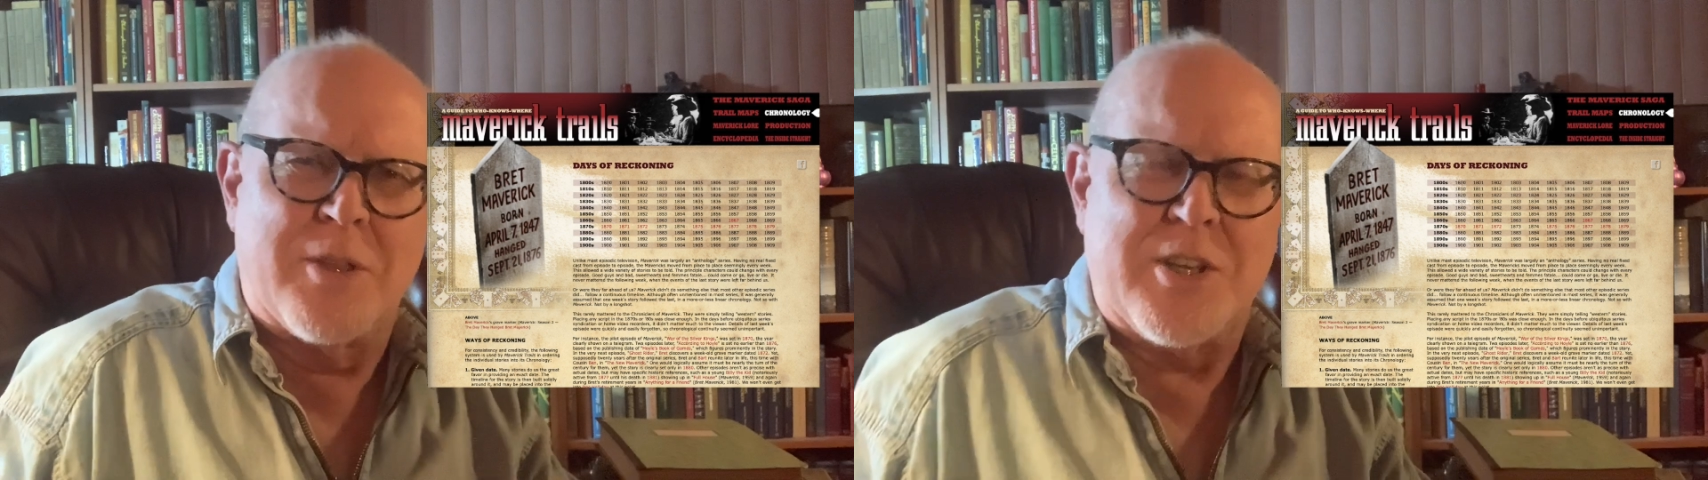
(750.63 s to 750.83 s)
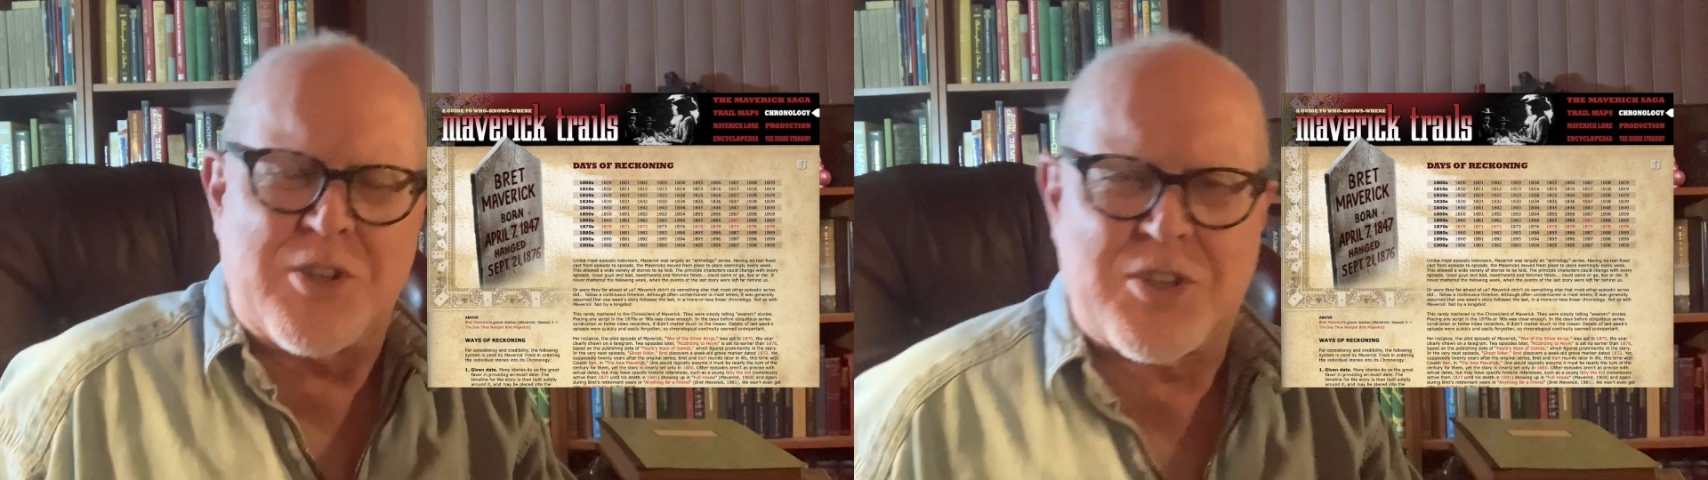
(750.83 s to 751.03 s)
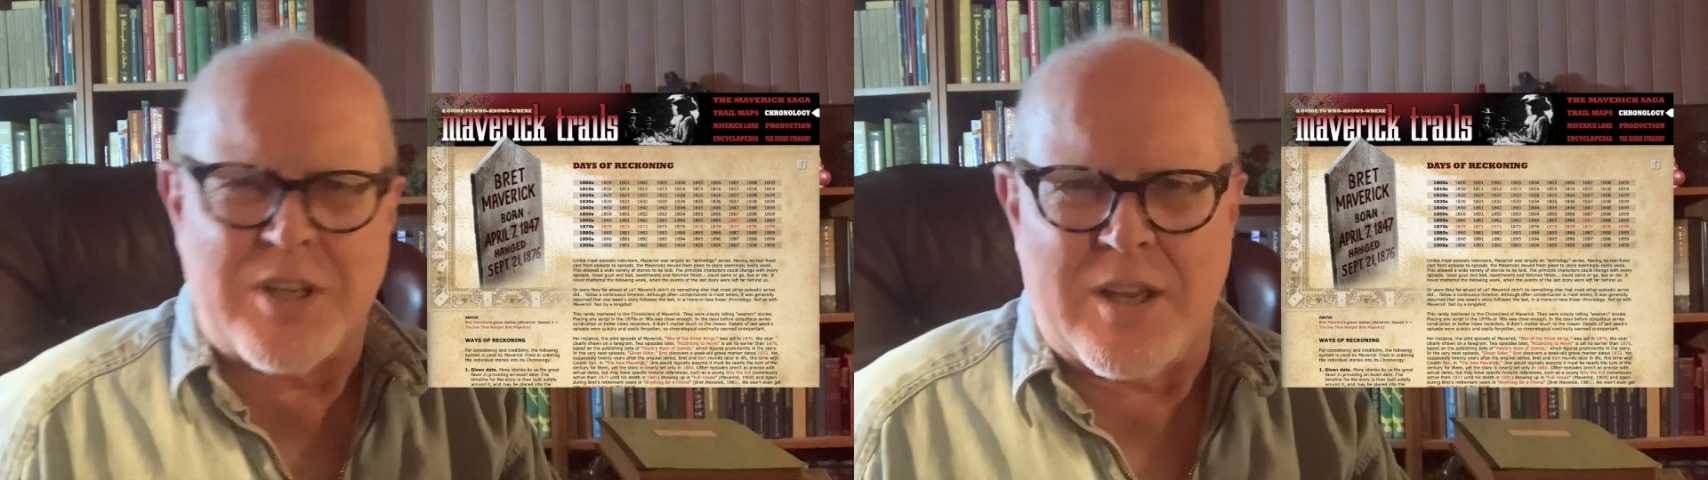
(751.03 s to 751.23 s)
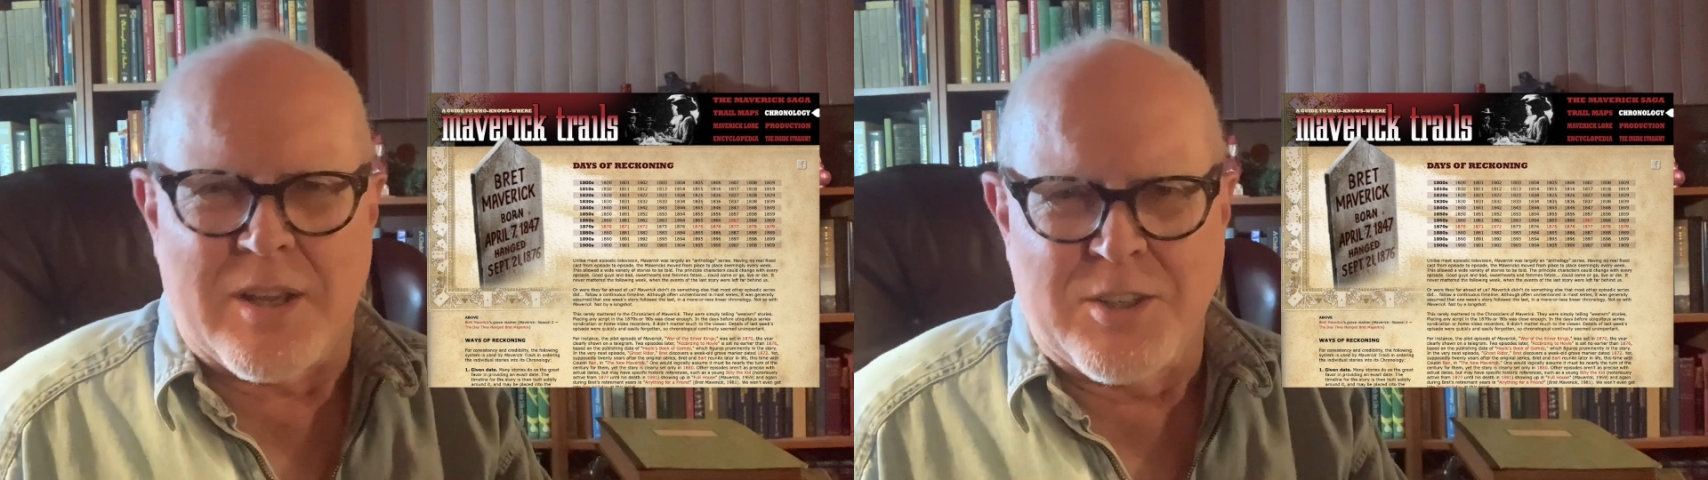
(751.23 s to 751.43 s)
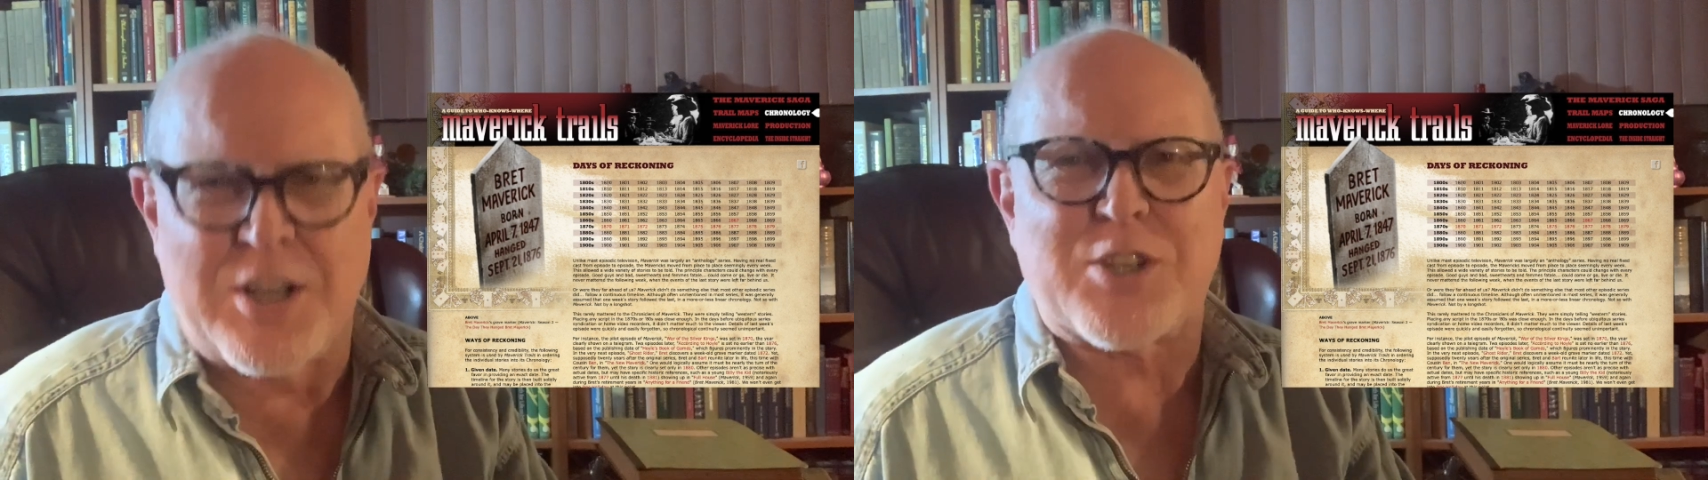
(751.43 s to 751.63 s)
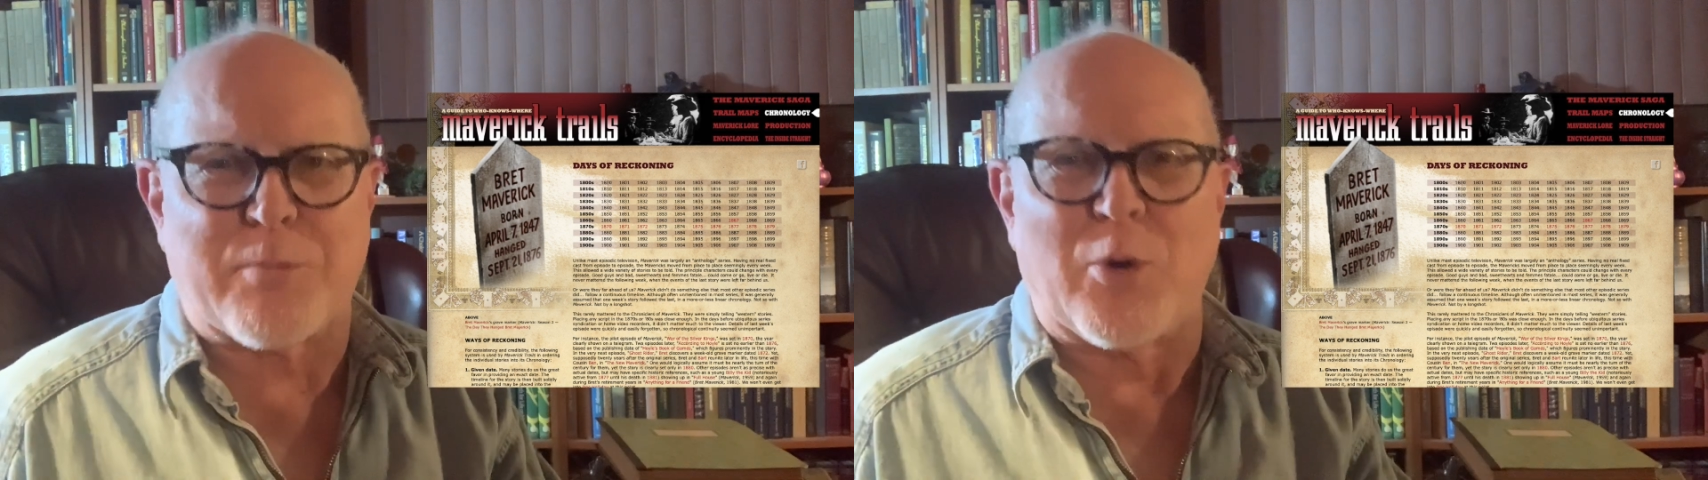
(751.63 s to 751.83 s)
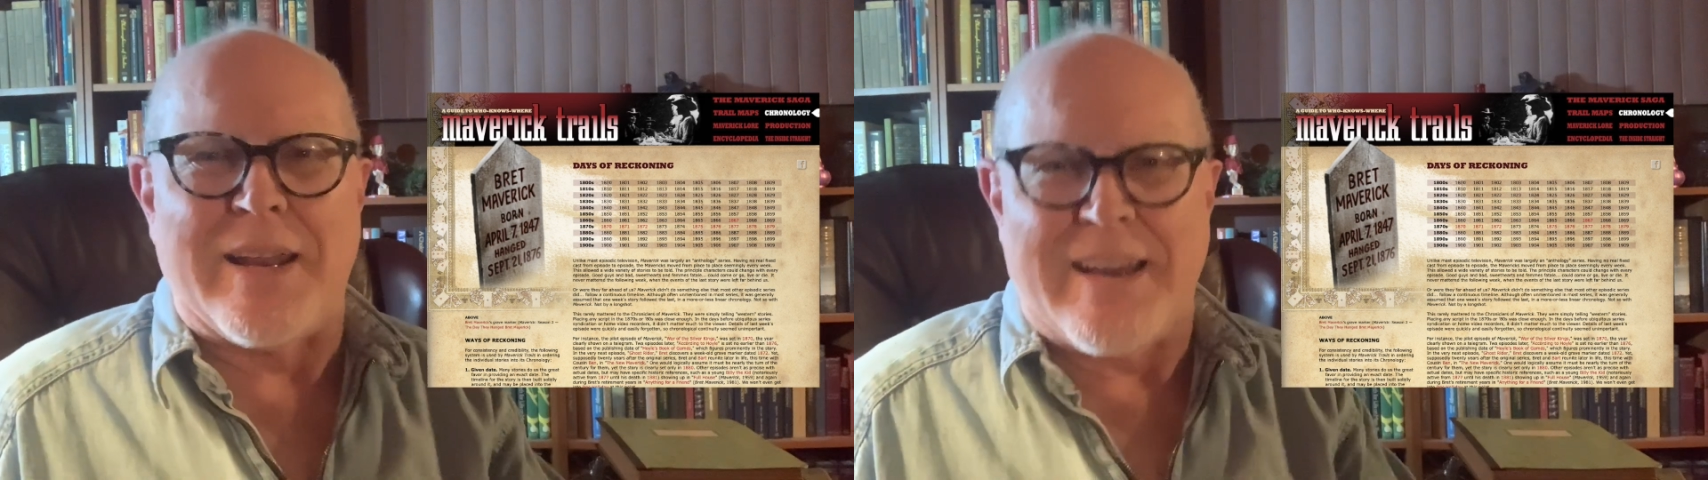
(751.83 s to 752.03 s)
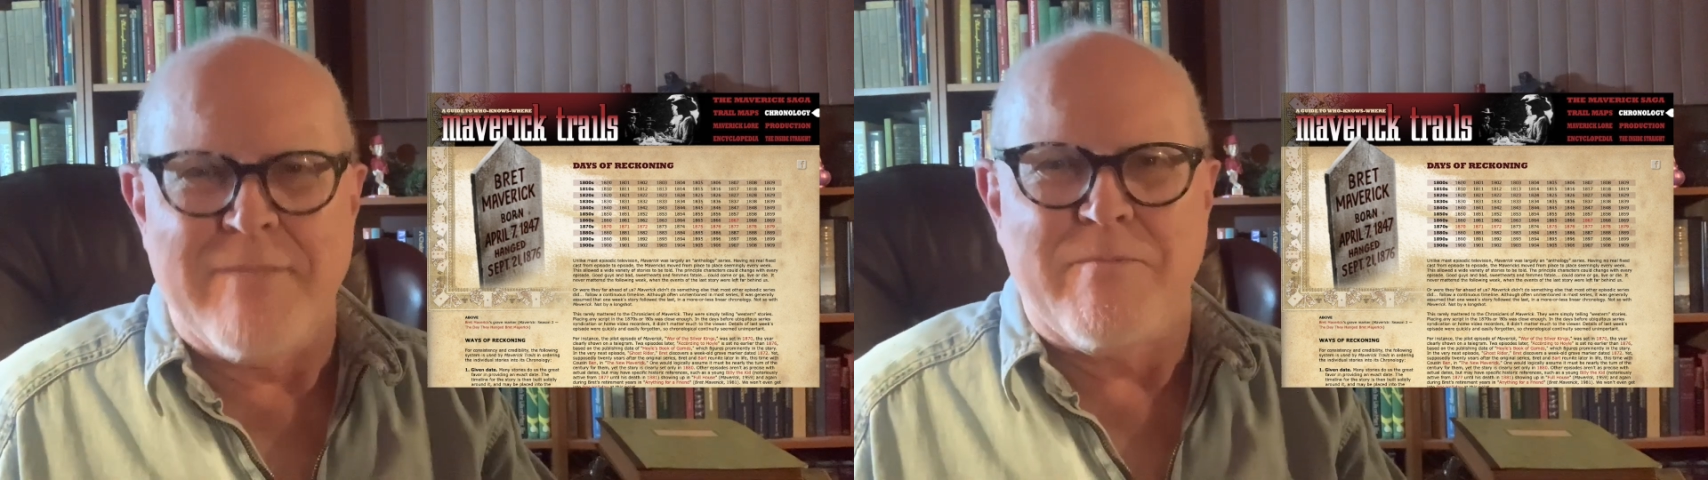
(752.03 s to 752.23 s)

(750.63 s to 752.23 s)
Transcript: these disparate